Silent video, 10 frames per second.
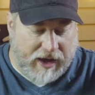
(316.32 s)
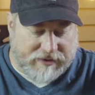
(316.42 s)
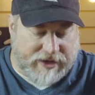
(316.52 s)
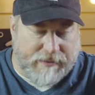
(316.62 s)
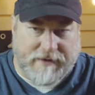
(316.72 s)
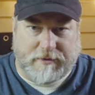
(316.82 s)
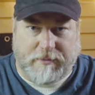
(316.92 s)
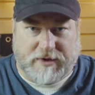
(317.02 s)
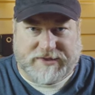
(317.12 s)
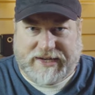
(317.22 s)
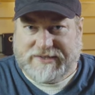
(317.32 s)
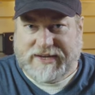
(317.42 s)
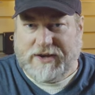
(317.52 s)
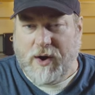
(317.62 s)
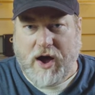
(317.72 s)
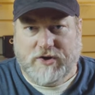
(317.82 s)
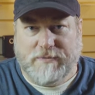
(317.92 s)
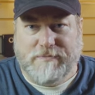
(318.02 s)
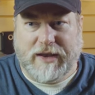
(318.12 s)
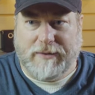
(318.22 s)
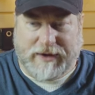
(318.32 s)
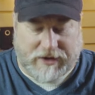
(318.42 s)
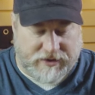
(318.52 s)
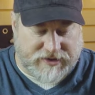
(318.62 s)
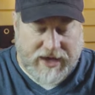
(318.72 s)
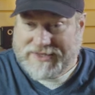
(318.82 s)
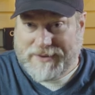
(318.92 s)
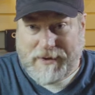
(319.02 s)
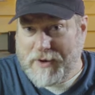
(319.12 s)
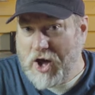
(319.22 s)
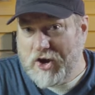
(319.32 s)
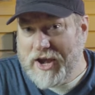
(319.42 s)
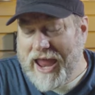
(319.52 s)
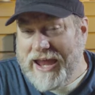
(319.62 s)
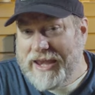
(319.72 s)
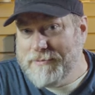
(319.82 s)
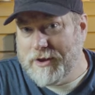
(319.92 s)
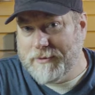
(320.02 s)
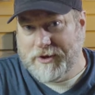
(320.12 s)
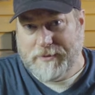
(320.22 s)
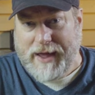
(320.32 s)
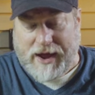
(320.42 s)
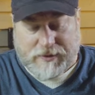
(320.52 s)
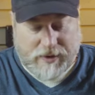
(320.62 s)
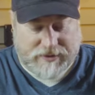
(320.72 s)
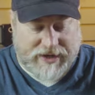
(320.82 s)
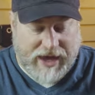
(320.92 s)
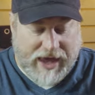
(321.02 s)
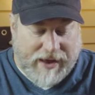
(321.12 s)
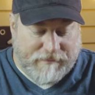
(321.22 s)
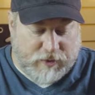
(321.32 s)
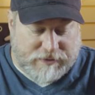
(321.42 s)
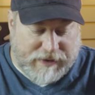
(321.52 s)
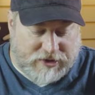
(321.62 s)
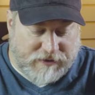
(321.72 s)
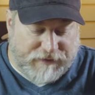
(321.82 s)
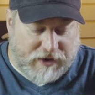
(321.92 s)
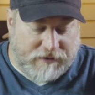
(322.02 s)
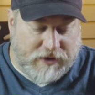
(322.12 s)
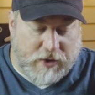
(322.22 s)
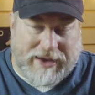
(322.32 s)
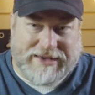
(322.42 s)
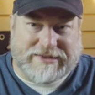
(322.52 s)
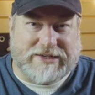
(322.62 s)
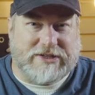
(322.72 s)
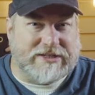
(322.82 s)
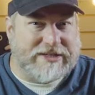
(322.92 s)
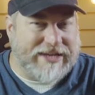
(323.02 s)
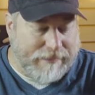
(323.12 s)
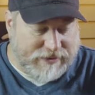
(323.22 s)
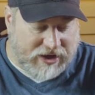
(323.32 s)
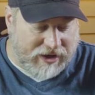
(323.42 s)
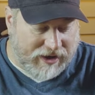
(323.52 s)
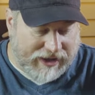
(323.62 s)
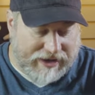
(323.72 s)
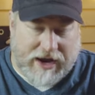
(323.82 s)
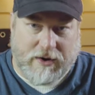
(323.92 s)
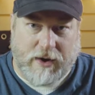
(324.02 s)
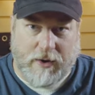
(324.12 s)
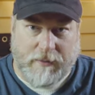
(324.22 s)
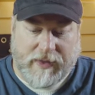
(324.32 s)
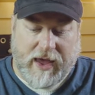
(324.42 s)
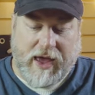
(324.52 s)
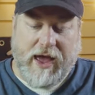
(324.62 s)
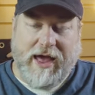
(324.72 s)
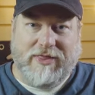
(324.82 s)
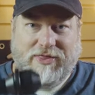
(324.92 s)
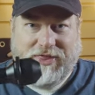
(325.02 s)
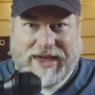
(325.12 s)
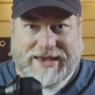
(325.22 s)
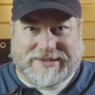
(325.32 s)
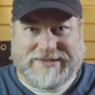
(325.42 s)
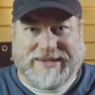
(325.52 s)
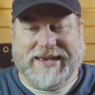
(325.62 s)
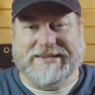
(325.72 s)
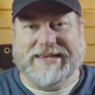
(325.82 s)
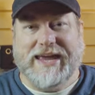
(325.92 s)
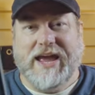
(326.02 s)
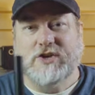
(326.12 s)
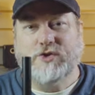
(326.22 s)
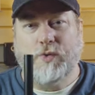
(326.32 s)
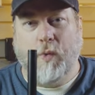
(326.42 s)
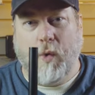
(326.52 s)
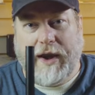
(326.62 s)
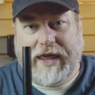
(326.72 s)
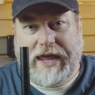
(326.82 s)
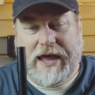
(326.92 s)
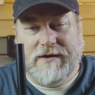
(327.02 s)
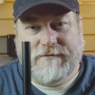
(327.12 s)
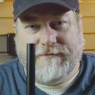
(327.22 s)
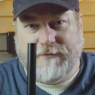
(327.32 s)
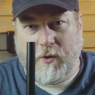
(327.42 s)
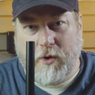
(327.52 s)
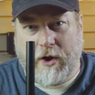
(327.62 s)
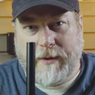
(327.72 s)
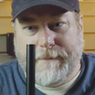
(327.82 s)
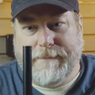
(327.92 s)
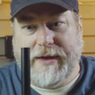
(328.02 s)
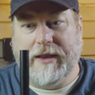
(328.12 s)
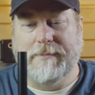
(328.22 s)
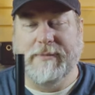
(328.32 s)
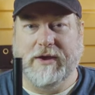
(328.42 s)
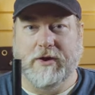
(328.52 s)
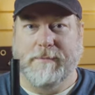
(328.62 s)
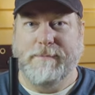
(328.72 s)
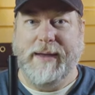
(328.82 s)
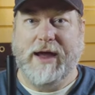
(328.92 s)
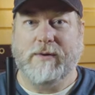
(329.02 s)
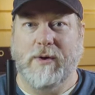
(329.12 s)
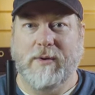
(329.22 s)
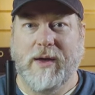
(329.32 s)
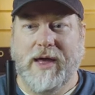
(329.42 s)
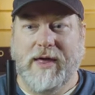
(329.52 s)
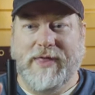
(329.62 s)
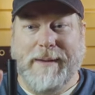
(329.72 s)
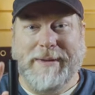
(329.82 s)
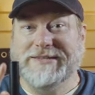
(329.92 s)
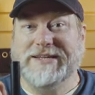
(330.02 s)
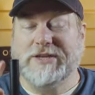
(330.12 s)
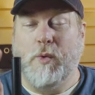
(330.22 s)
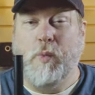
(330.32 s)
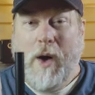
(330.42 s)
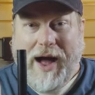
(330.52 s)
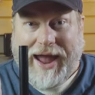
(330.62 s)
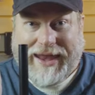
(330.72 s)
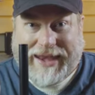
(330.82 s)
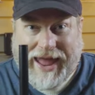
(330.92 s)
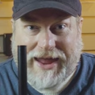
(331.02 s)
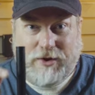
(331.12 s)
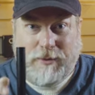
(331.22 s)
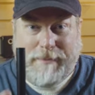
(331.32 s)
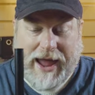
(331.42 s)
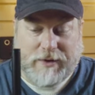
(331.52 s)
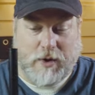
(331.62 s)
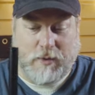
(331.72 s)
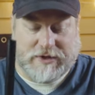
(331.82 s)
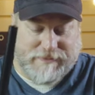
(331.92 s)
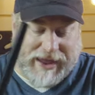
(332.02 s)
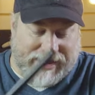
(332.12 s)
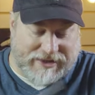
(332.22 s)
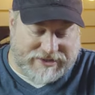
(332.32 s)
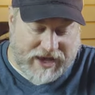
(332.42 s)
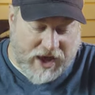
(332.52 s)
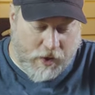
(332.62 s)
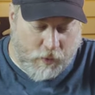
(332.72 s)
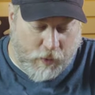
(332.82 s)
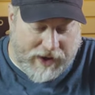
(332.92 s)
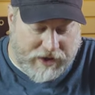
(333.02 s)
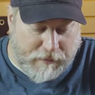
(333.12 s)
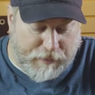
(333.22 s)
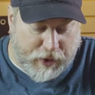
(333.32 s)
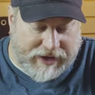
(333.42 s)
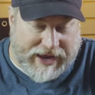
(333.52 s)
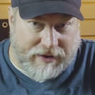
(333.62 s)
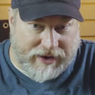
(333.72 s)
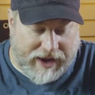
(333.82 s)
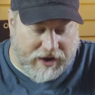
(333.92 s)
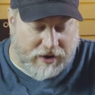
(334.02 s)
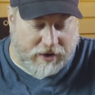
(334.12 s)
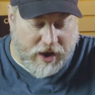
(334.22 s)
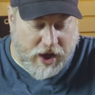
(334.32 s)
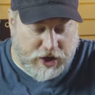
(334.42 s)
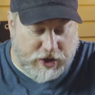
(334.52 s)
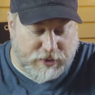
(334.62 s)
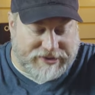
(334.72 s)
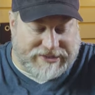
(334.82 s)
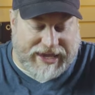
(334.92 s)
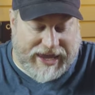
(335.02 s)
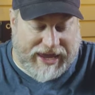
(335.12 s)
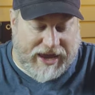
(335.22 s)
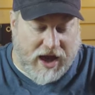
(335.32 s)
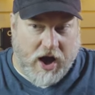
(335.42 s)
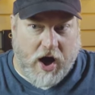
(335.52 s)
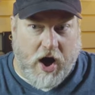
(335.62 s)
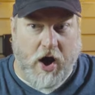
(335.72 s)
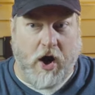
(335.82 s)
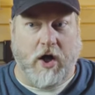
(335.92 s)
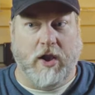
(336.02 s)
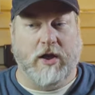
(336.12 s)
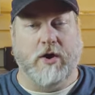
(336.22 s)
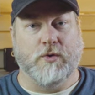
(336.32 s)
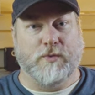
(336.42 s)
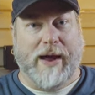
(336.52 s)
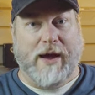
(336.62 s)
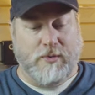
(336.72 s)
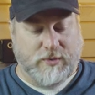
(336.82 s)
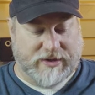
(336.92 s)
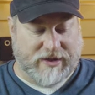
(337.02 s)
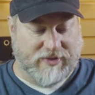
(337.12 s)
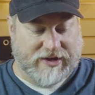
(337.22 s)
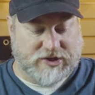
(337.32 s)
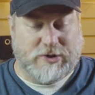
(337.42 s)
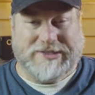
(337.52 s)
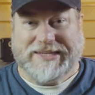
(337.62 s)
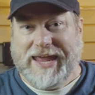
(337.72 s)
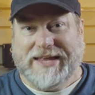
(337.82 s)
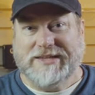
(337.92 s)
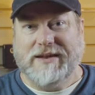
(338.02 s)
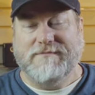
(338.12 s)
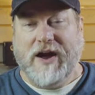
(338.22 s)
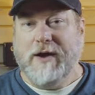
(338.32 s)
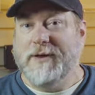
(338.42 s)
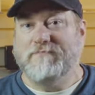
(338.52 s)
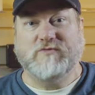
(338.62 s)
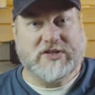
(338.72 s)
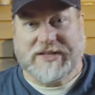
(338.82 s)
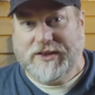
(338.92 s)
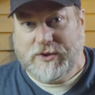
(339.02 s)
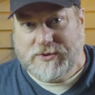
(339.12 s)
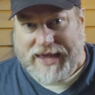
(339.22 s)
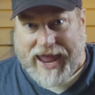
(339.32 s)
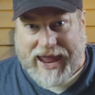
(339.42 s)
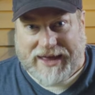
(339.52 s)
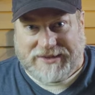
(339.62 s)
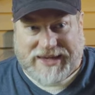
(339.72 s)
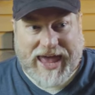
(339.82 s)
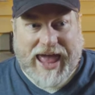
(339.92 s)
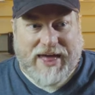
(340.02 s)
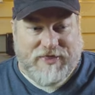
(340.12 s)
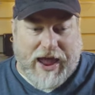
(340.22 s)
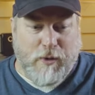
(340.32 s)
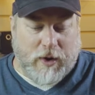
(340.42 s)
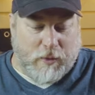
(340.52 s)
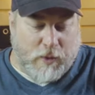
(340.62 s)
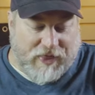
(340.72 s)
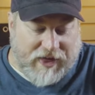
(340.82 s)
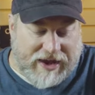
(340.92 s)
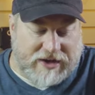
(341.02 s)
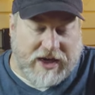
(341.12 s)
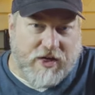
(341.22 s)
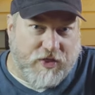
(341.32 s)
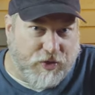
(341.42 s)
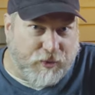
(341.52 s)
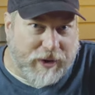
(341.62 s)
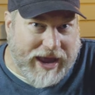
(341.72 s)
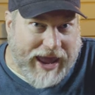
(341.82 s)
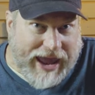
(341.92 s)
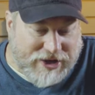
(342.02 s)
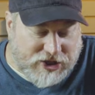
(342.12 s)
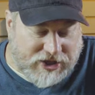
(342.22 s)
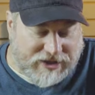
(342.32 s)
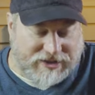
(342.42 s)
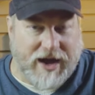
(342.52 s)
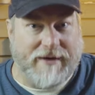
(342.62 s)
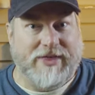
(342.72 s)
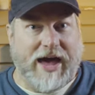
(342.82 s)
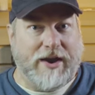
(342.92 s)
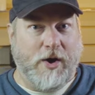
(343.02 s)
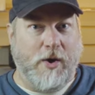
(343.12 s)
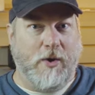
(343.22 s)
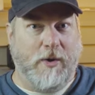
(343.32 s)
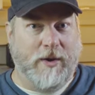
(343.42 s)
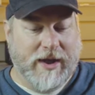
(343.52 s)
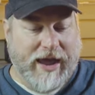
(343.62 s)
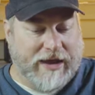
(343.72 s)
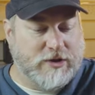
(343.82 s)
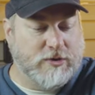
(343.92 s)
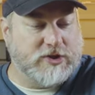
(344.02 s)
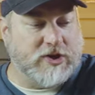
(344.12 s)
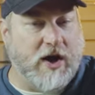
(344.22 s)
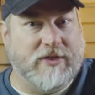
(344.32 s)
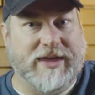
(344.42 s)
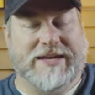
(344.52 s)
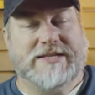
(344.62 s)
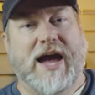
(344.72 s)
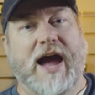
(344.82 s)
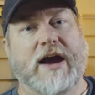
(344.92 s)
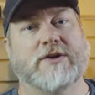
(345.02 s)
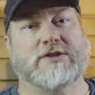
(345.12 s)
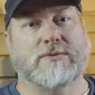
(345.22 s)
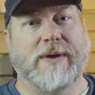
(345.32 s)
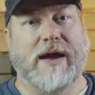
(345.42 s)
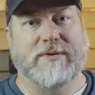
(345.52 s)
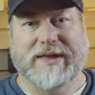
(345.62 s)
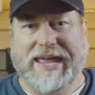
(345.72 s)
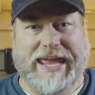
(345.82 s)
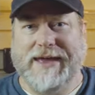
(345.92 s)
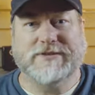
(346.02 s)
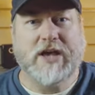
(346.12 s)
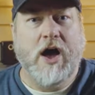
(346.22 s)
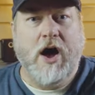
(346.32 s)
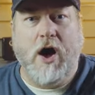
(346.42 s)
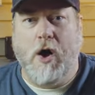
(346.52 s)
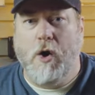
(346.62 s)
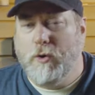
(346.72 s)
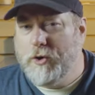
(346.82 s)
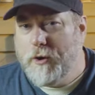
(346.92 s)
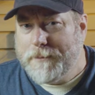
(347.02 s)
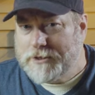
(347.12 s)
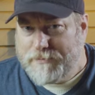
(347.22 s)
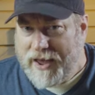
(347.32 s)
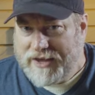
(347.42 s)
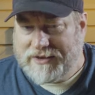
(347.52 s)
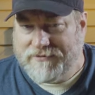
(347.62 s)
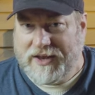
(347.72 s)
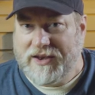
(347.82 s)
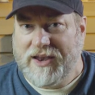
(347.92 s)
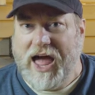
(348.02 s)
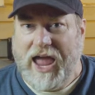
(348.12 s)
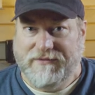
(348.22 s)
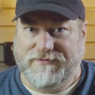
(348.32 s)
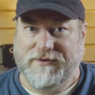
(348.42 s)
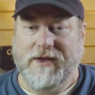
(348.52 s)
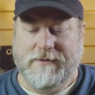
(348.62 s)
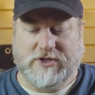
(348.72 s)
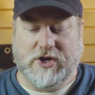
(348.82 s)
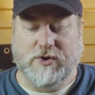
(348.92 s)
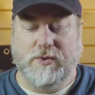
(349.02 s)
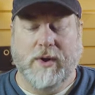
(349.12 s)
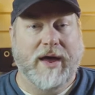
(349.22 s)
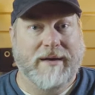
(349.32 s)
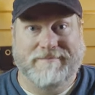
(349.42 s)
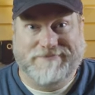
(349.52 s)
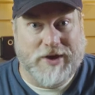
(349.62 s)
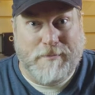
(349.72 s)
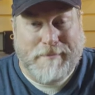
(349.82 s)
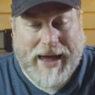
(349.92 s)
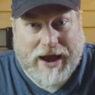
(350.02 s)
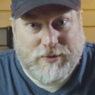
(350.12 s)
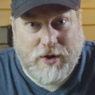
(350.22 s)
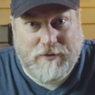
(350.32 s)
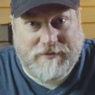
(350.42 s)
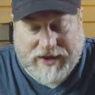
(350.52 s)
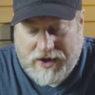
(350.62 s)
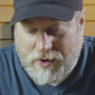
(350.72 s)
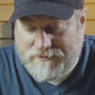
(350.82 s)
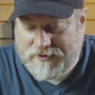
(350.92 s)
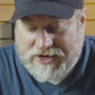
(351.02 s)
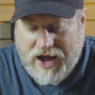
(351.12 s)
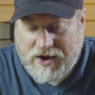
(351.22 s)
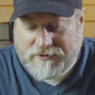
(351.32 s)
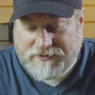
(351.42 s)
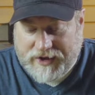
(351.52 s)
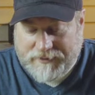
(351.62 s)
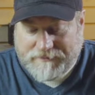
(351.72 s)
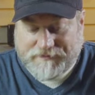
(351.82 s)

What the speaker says: Some of them are 60 to 100 millimeters, some of them 180 millimeter macros, which means your field of view is exceptionally narrow. This is a 24 millimeter macro. That means it's a wide angle macro, which means when you put it down here, you see all around this. You see it's an environment, just like those ants. They were within 3 inches of that hole, and you saw the entire surrounding. It gives a whole new perspective and life to, macro video and photography.